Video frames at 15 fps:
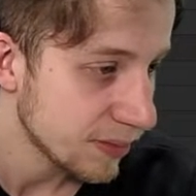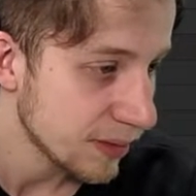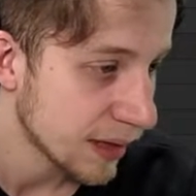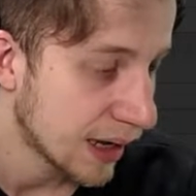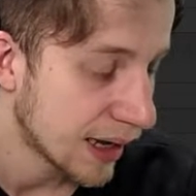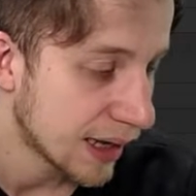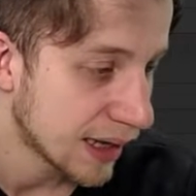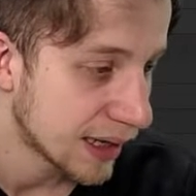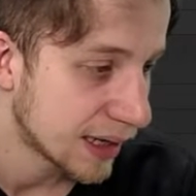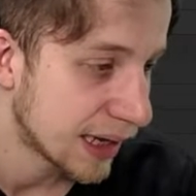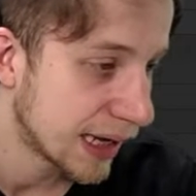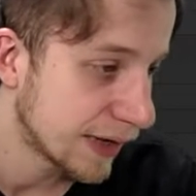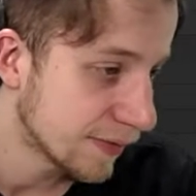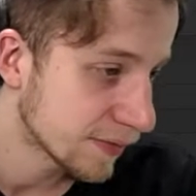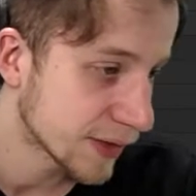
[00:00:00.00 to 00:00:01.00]

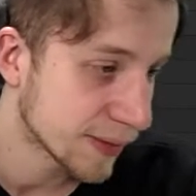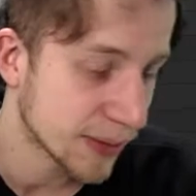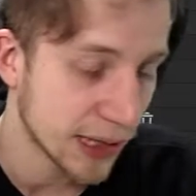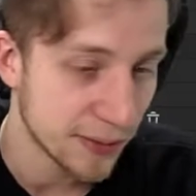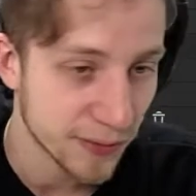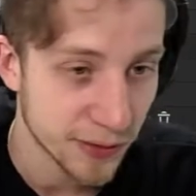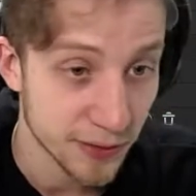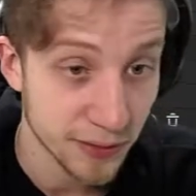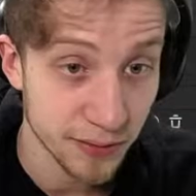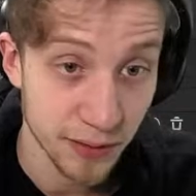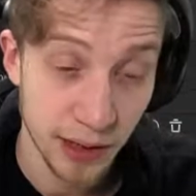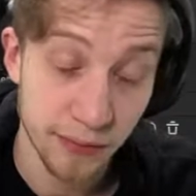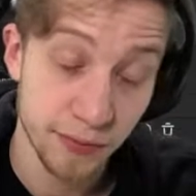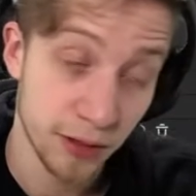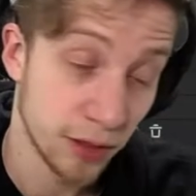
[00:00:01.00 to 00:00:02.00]
I have some games.
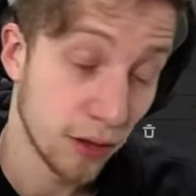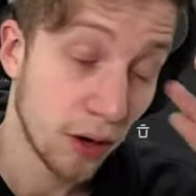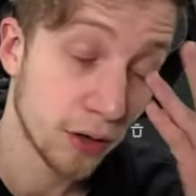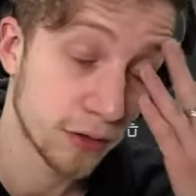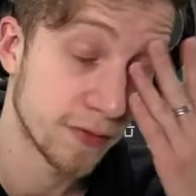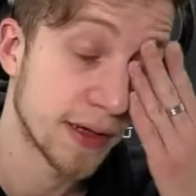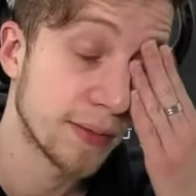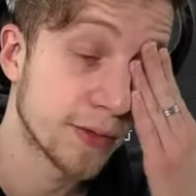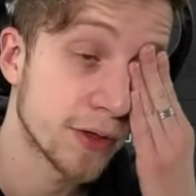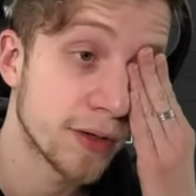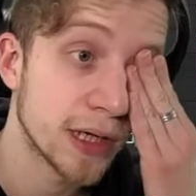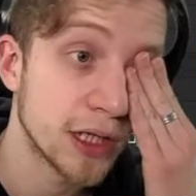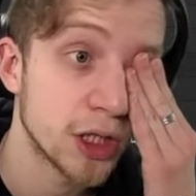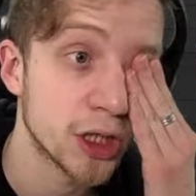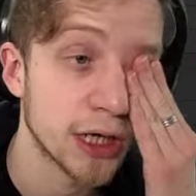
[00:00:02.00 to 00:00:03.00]
I have a lot of games on
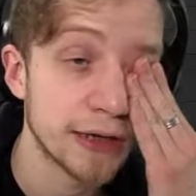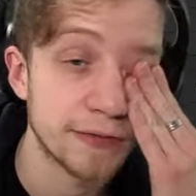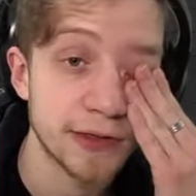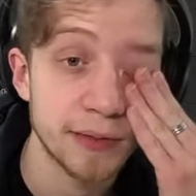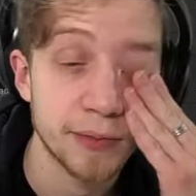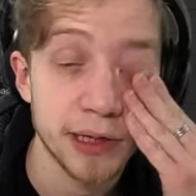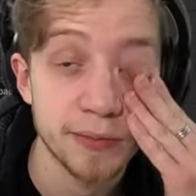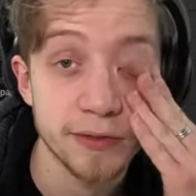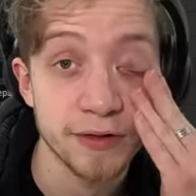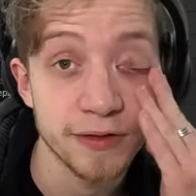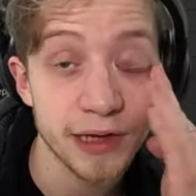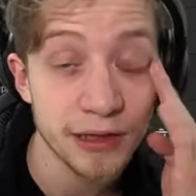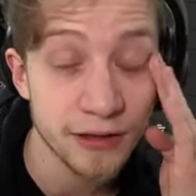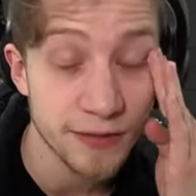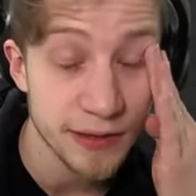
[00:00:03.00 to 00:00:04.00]
itch. I have some games on
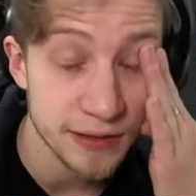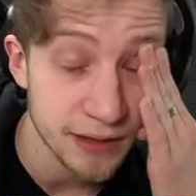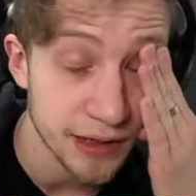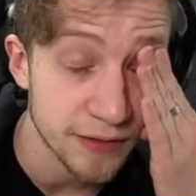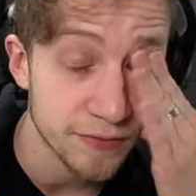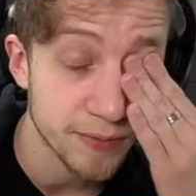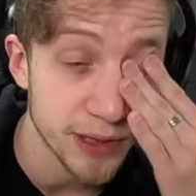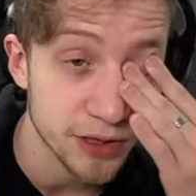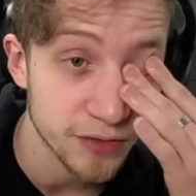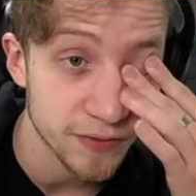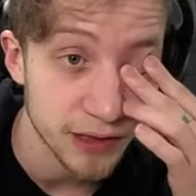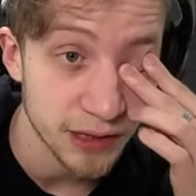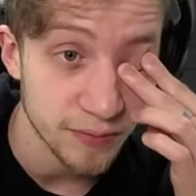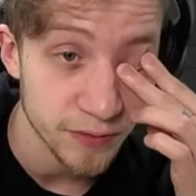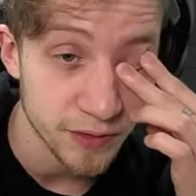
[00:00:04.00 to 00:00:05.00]
SideQuest. I have a bunch of
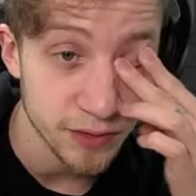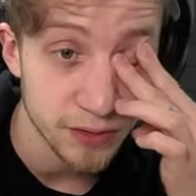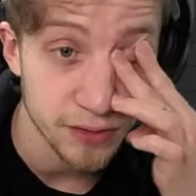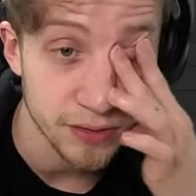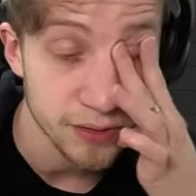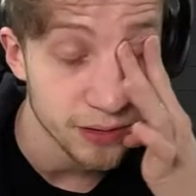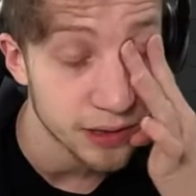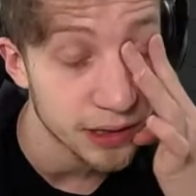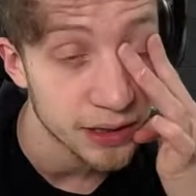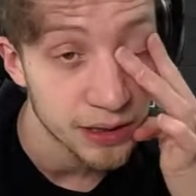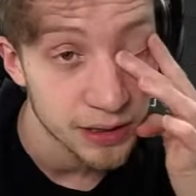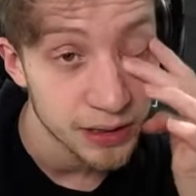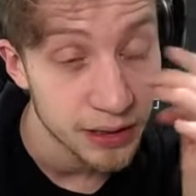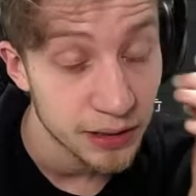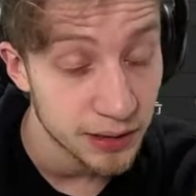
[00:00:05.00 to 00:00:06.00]
games on
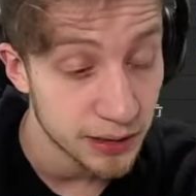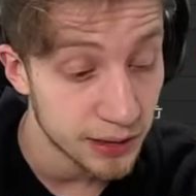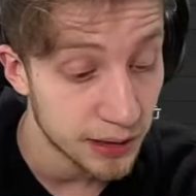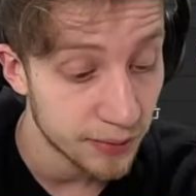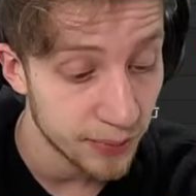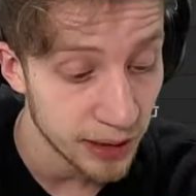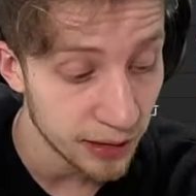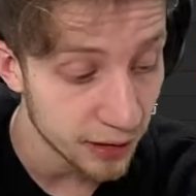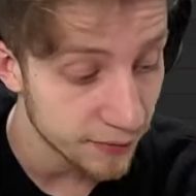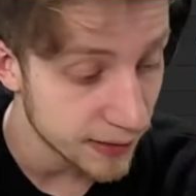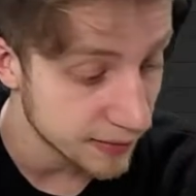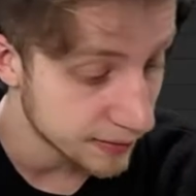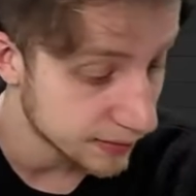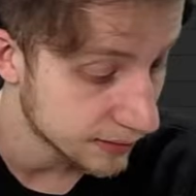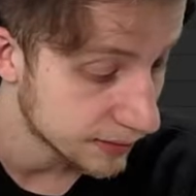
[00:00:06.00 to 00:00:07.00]

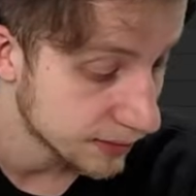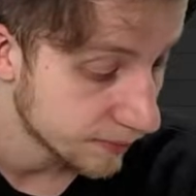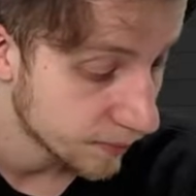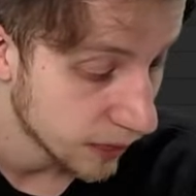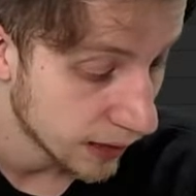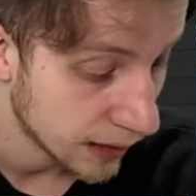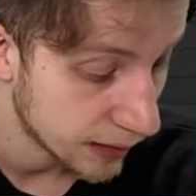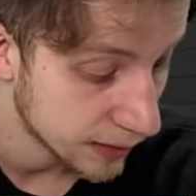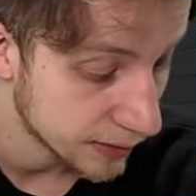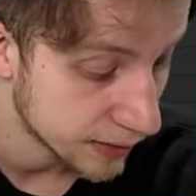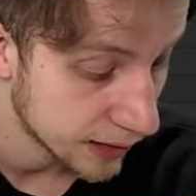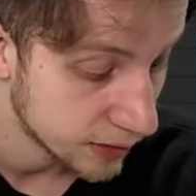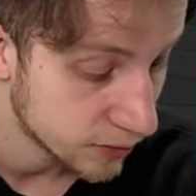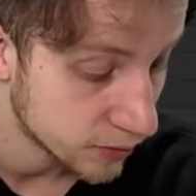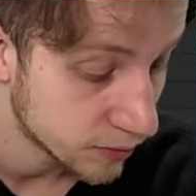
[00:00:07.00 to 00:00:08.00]
MetaQuest because
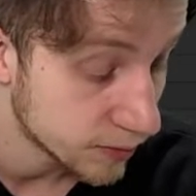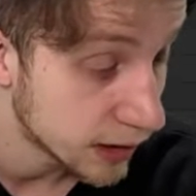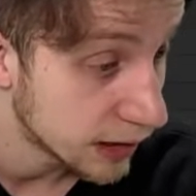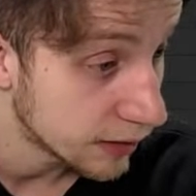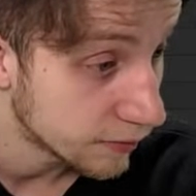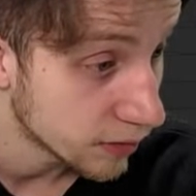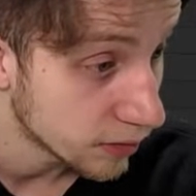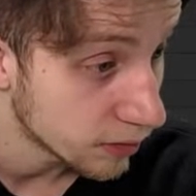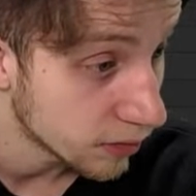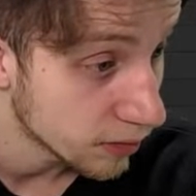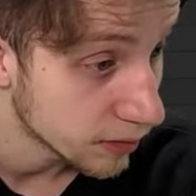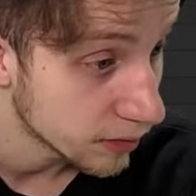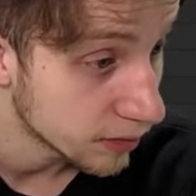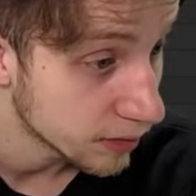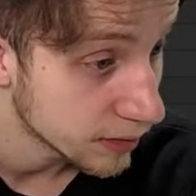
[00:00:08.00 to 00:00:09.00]
I used to make for a long
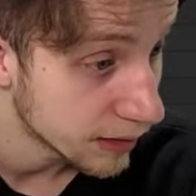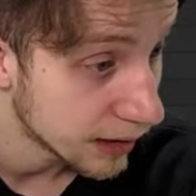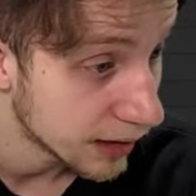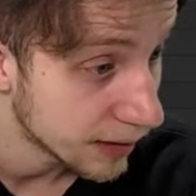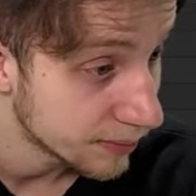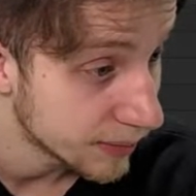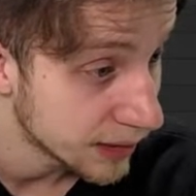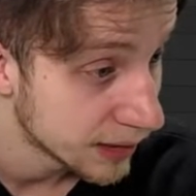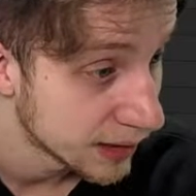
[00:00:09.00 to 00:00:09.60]
time